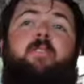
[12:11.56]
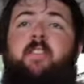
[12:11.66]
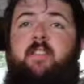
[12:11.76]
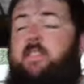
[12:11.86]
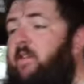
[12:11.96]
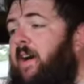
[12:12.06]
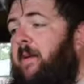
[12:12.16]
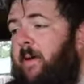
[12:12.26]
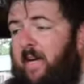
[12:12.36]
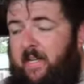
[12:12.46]
of the stuff I
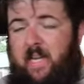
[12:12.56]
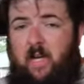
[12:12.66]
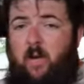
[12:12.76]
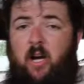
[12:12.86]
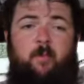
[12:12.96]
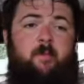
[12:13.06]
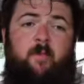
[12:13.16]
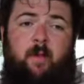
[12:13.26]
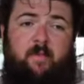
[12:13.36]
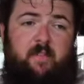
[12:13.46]
buy now comes
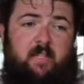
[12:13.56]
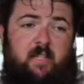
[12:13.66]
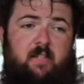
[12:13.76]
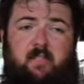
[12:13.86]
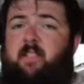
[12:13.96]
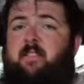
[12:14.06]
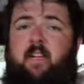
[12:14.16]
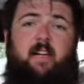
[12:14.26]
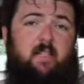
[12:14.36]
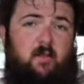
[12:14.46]
from F&T just because I
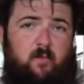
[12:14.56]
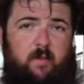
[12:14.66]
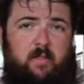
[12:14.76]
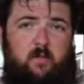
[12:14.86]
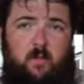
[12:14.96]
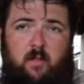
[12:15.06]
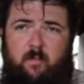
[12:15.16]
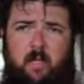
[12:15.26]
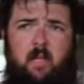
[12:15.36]
like doing business with them.